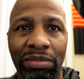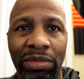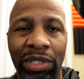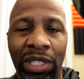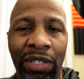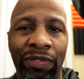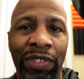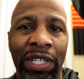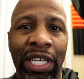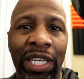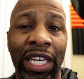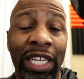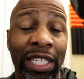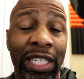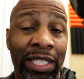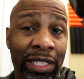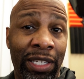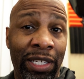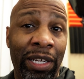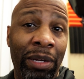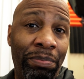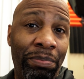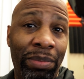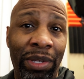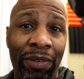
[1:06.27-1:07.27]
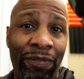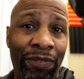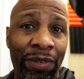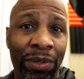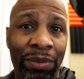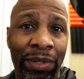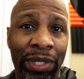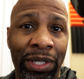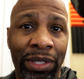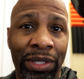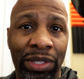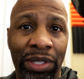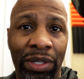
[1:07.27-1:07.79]
give you a heads up, if you
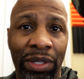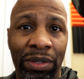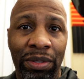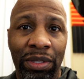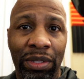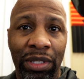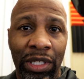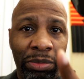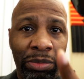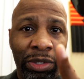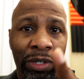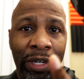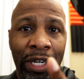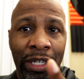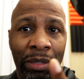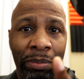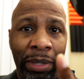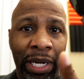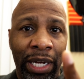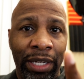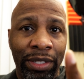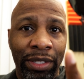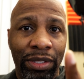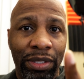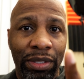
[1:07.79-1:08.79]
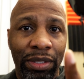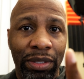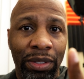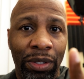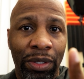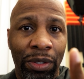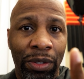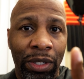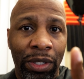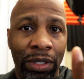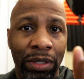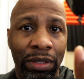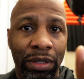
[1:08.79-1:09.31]
will. So let me grab the box.
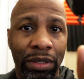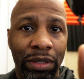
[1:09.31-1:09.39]
Hold on.